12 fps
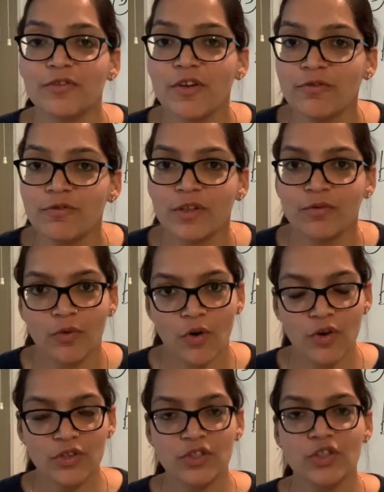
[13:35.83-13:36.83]
one
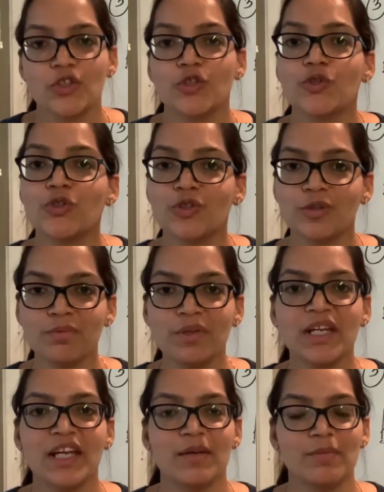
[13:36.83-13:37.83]
was you should be
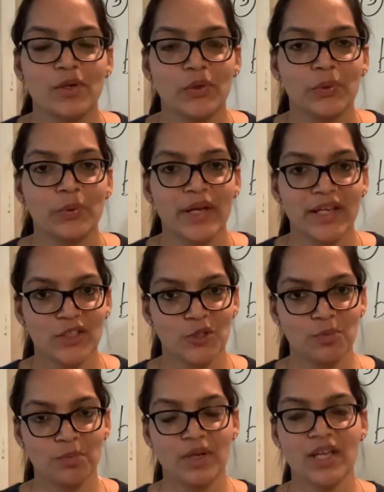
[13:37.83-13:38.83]
able to
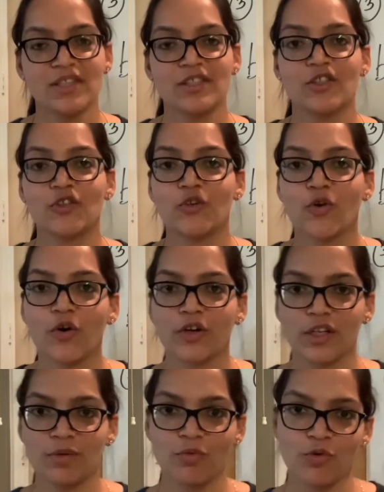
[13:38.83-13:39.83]
express your
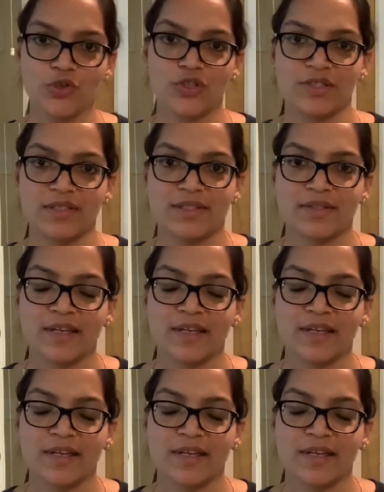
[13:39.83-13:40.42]
emotions.